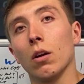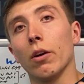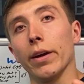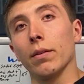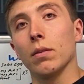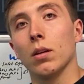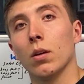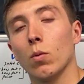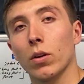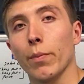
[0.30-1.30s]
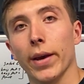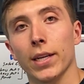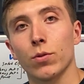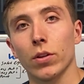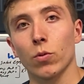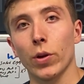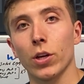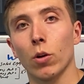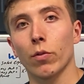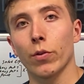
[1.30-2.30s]
All right, welcome back to another week
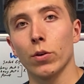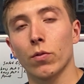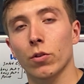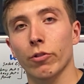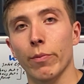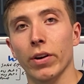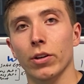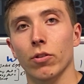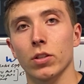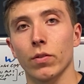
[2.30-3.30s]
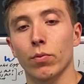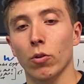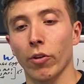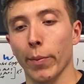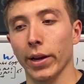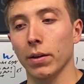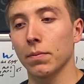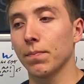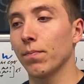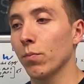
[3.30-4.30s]
overview for Grapevine CrossFit programming.
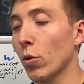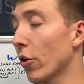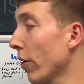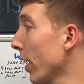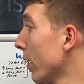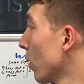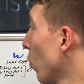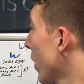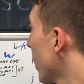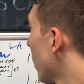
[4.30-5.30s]
We are in week